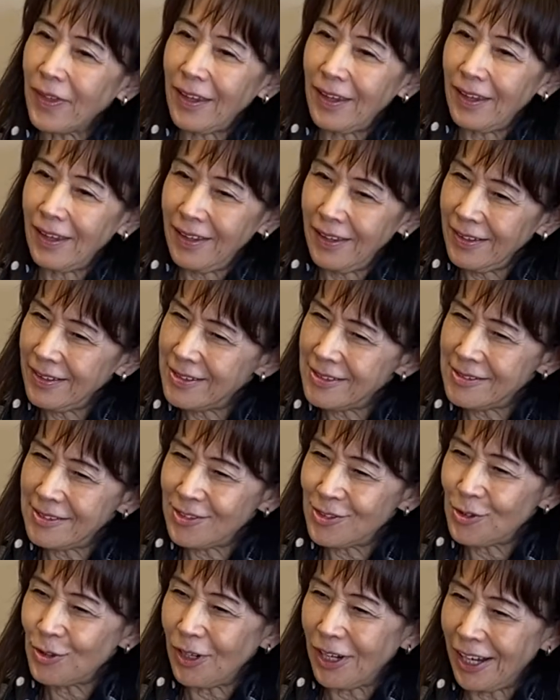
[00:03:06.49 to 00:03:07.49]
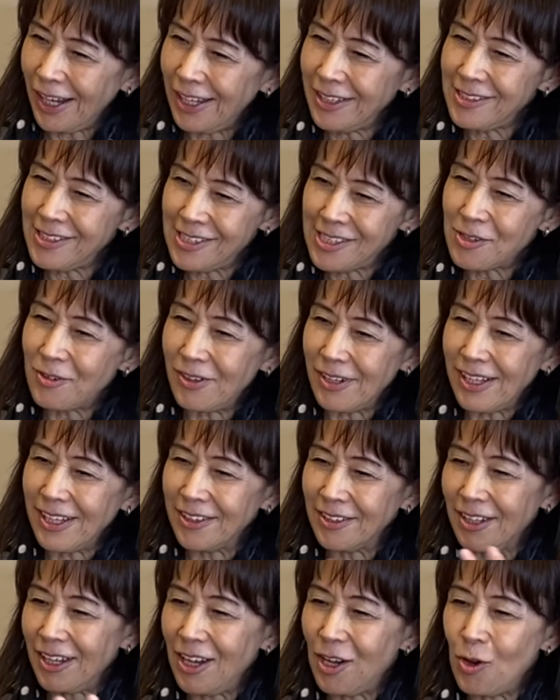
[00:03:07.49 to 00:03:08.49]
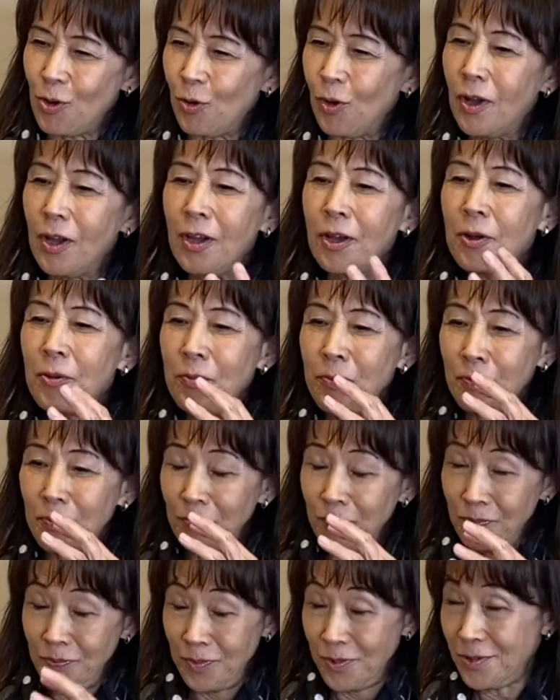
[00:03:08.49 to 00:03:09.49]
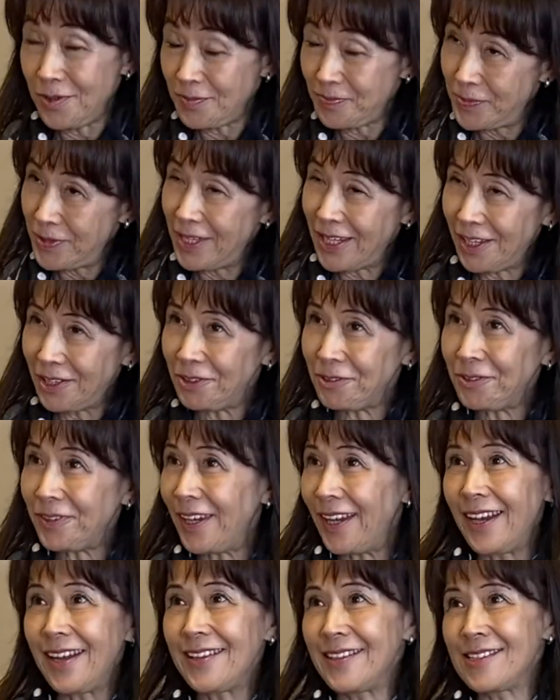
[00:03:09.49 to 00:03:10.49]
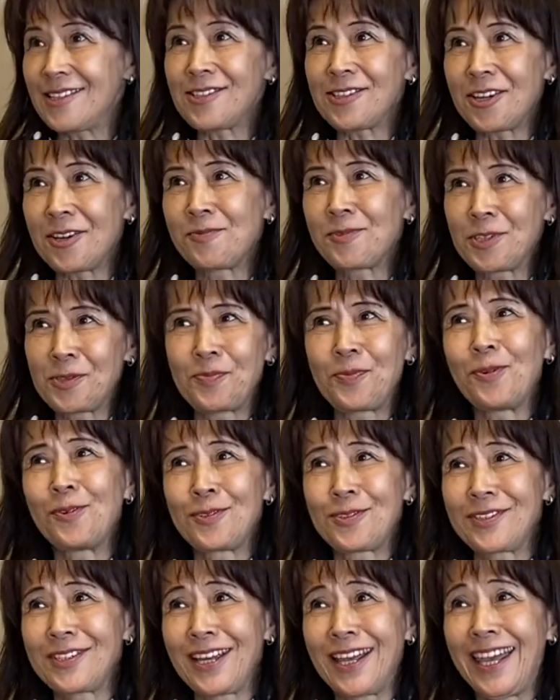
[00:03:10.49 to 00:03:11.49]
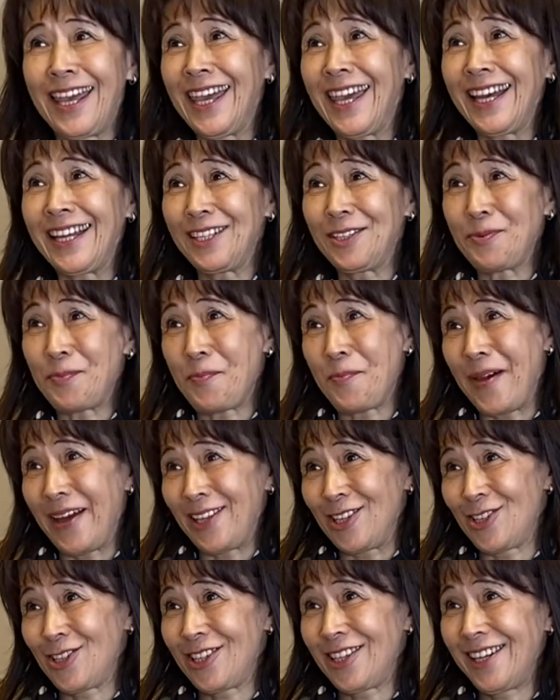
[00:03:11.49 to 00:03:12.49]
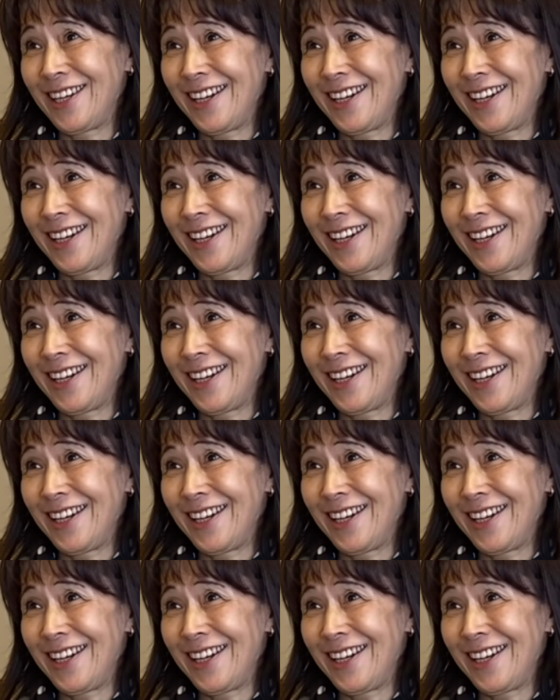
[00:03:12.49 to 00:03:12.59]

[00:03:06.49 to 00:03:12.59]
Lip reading: and so I just learned how mute piano and some sports can't match.